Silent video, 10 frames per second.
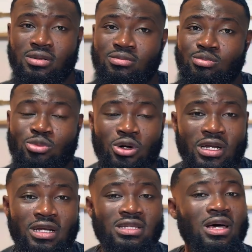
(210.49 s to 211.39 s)
more
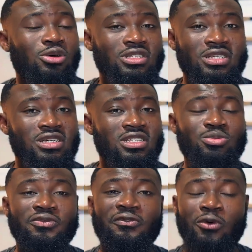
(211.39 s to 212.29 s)
than 1,000 years
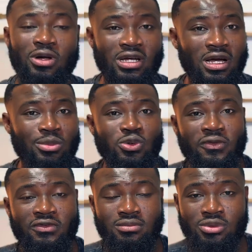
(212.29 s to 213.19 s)
before the coming of
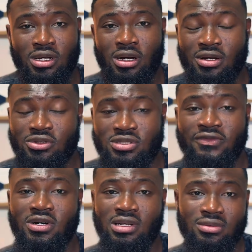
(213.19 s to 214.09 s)
Christopher
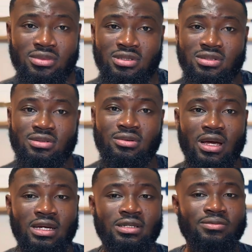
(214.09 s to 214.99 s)
Columbus,
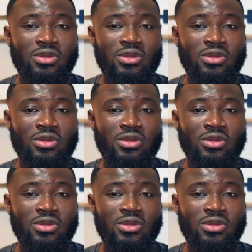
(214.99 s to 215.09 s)
right?